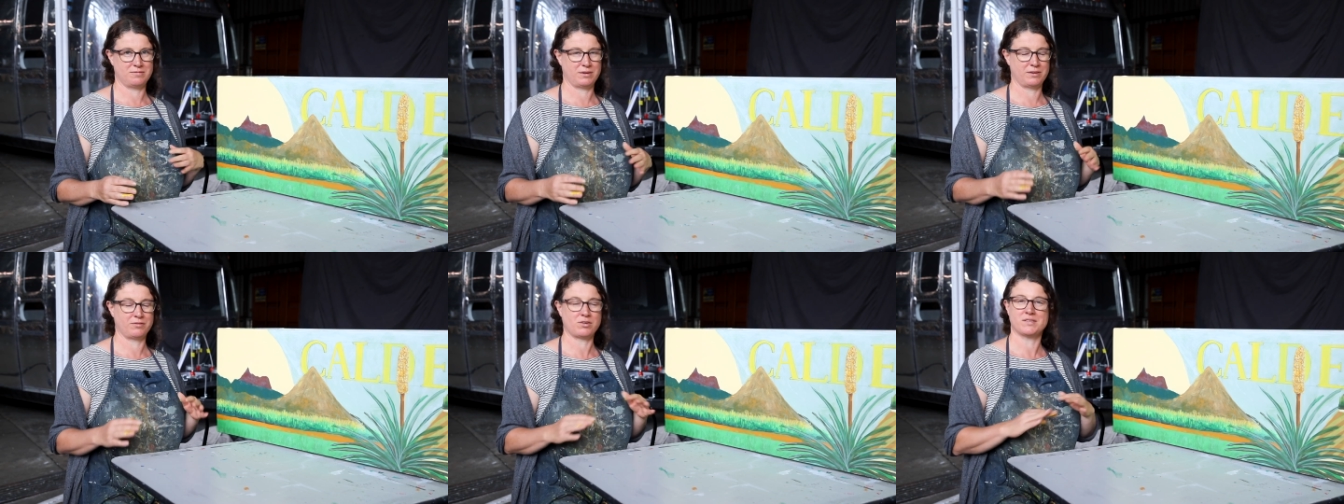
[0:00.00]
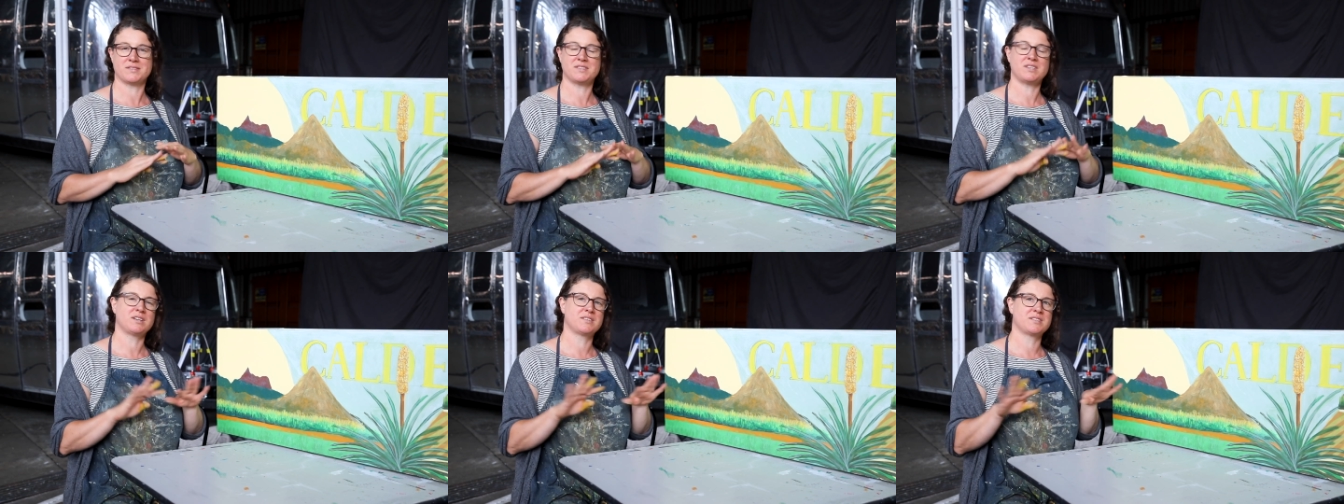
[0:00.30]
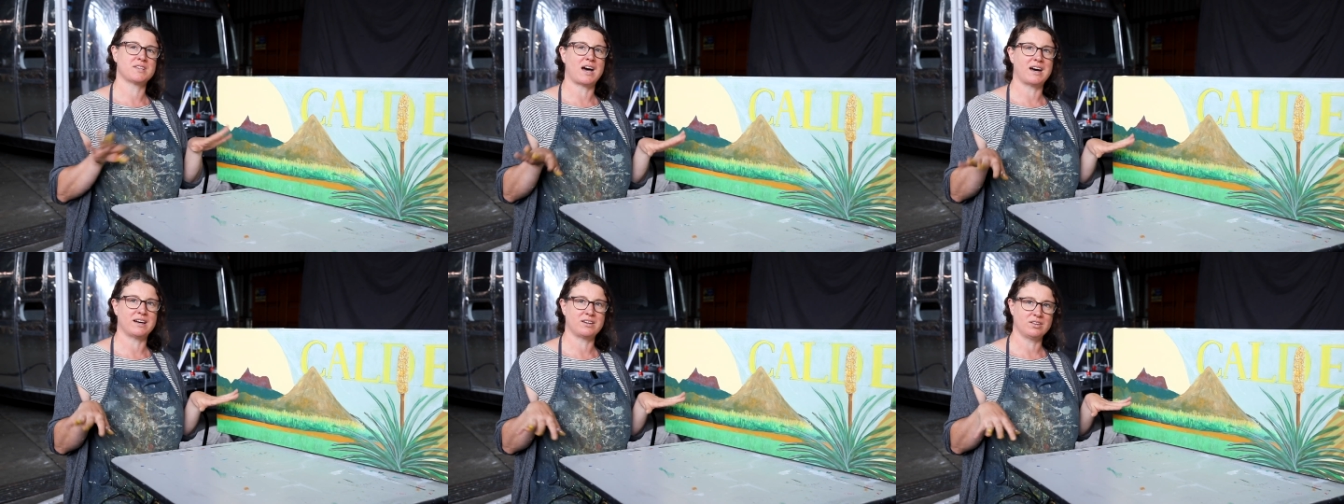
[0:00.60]
We've got
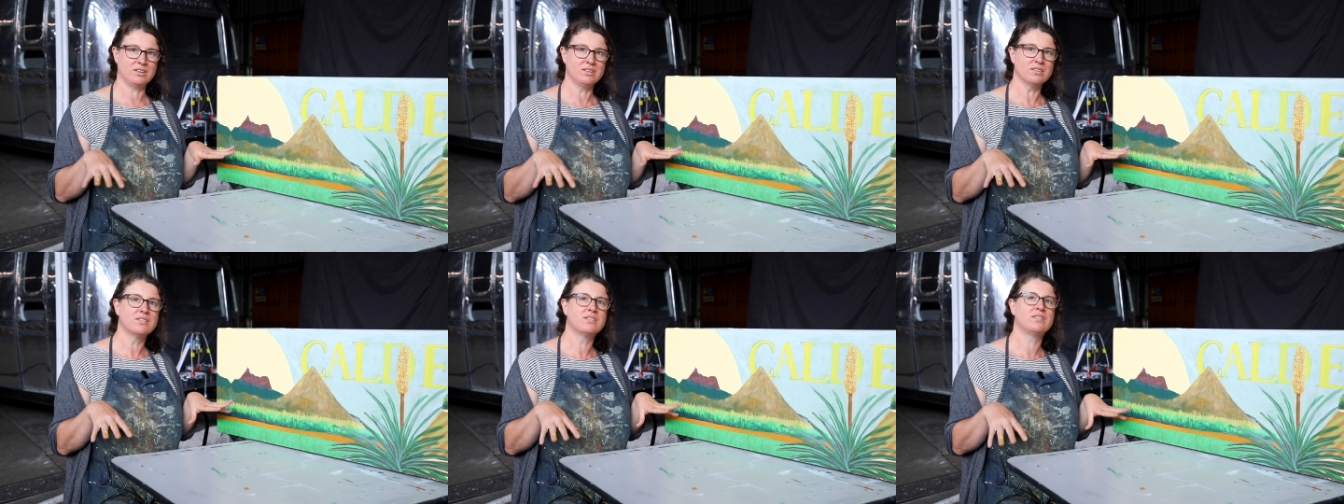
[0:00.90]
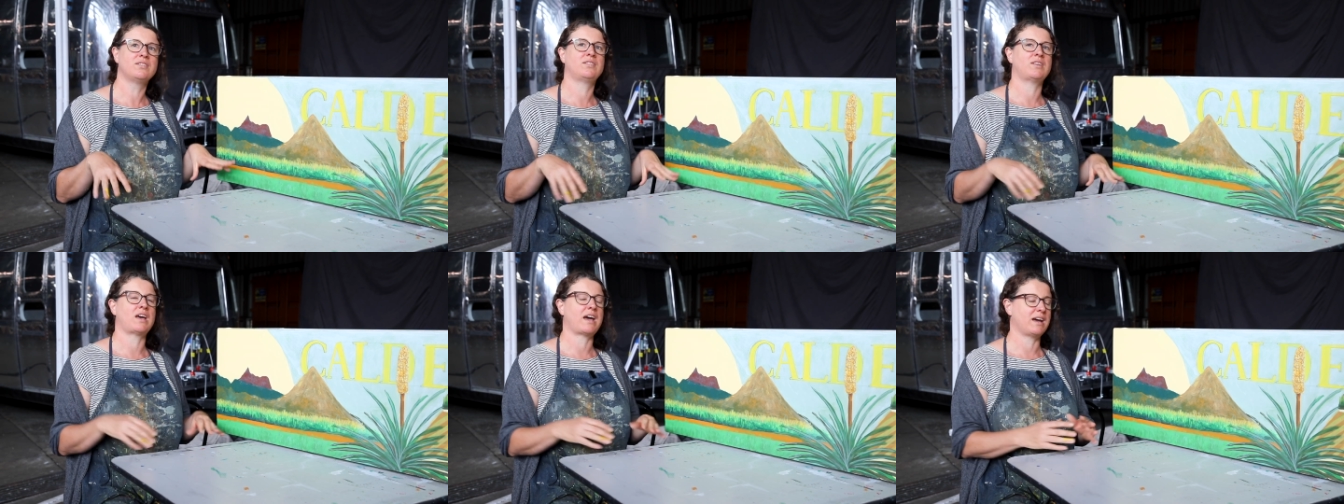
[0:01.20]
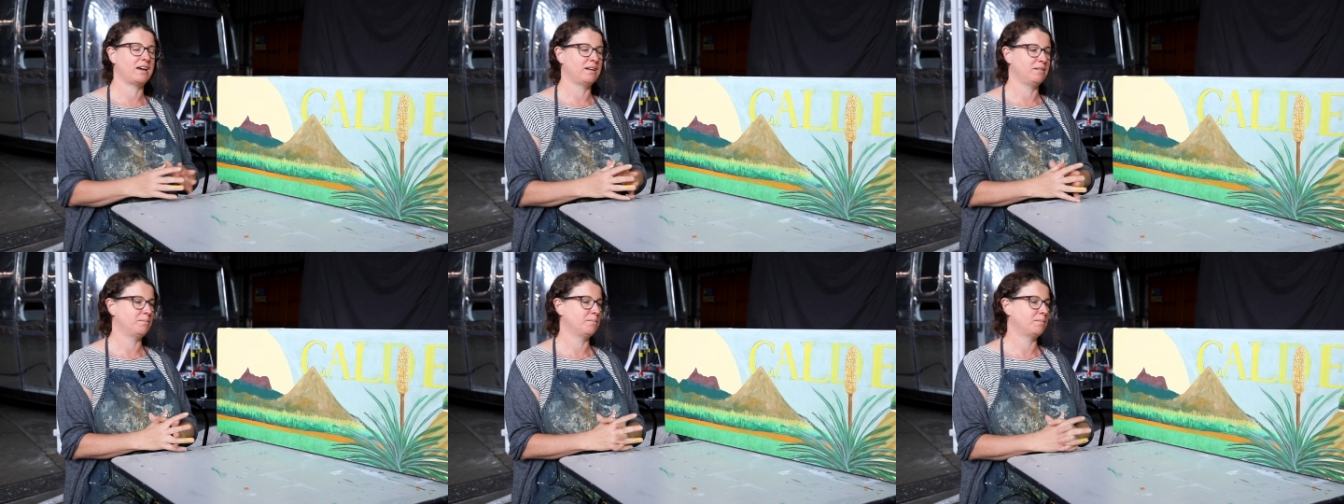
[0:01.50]
six artists,
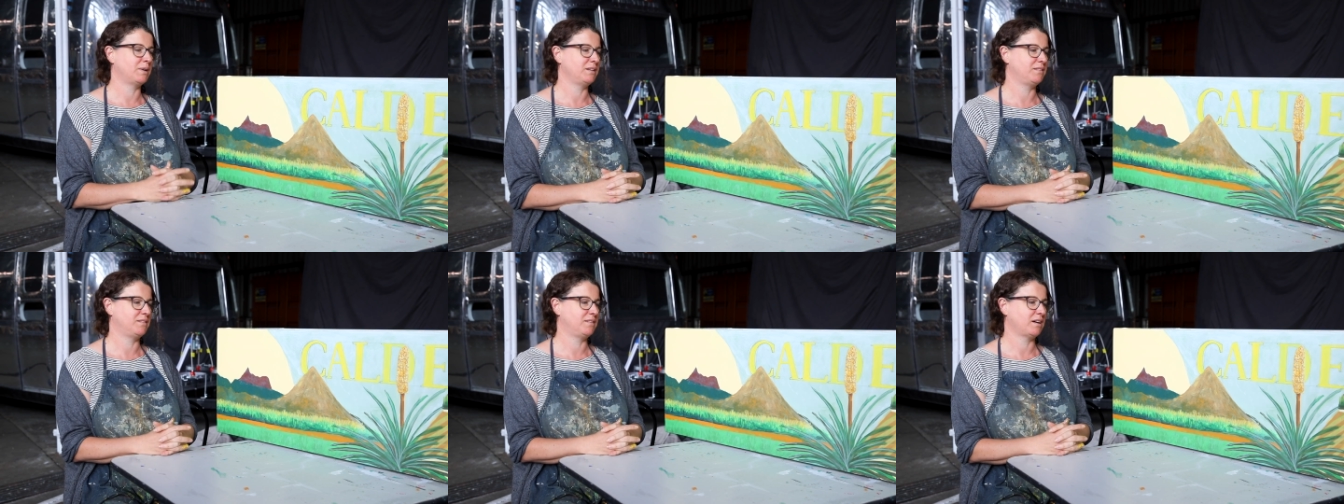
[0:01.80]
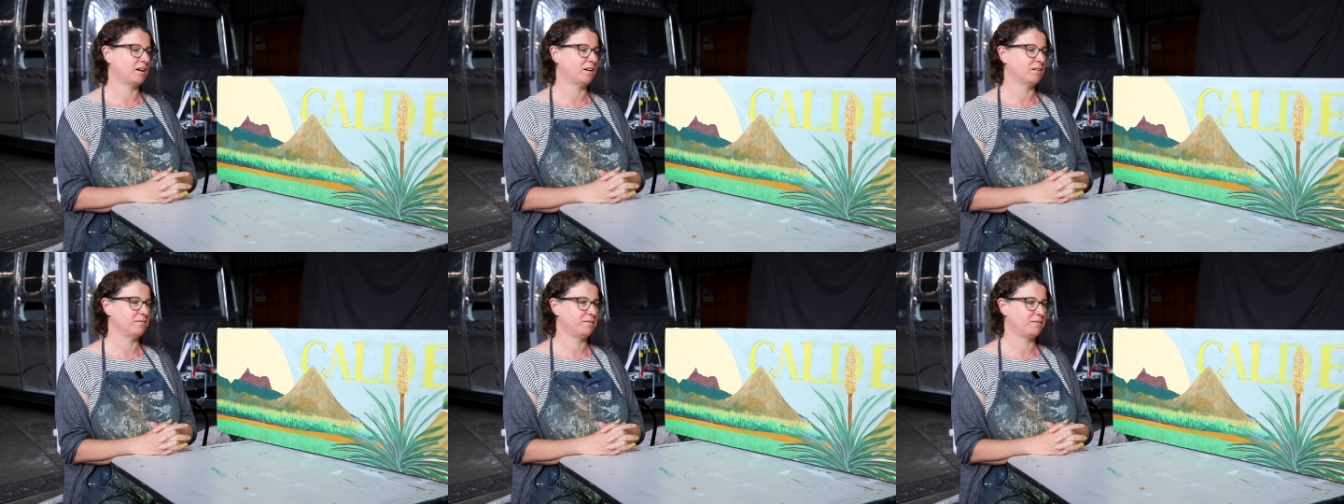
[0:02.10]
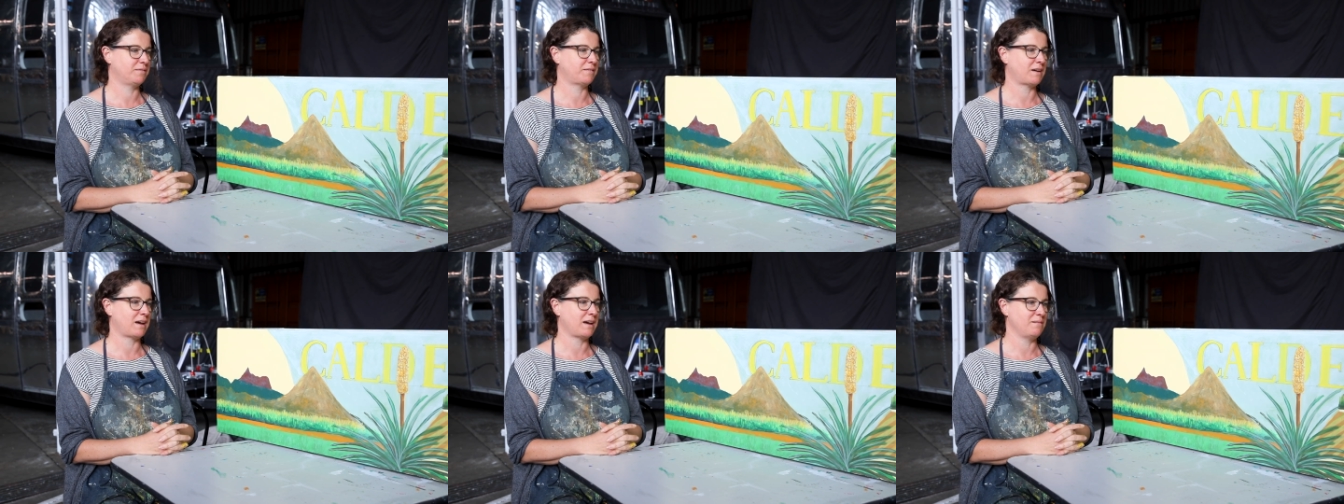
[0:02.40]
and myself
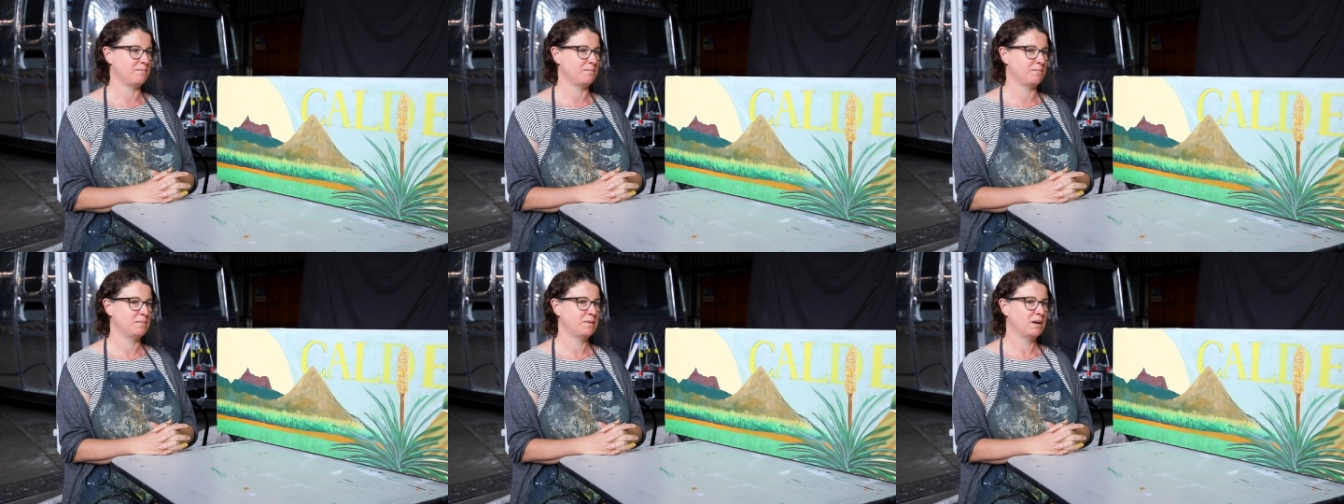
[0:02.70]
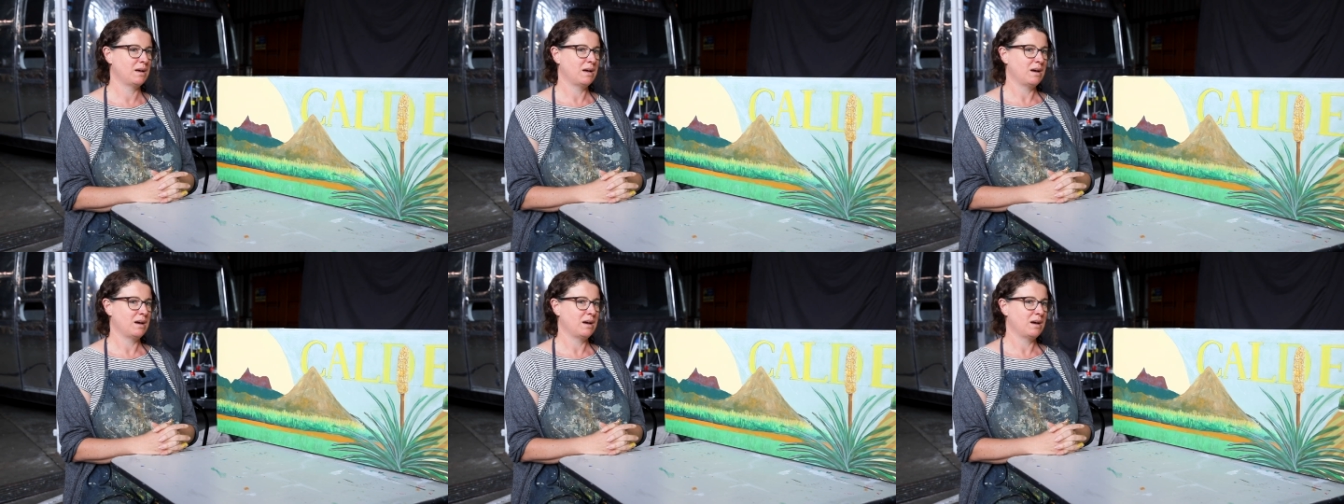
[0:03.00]
and